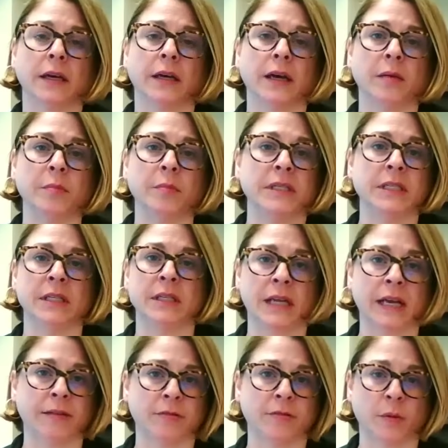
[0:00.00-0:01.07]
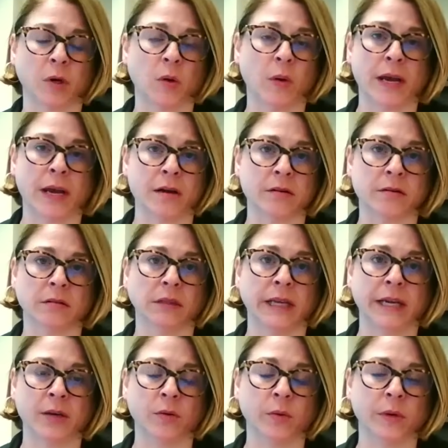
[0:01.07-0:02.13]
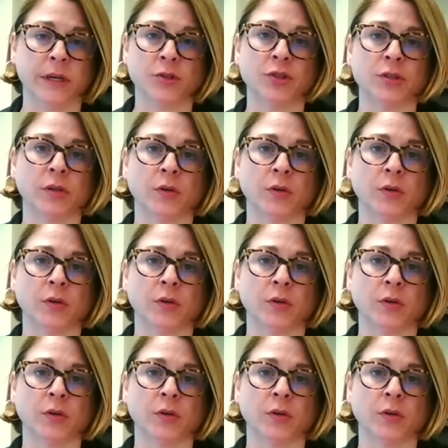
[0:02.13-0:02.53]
Um, it didn't have the required language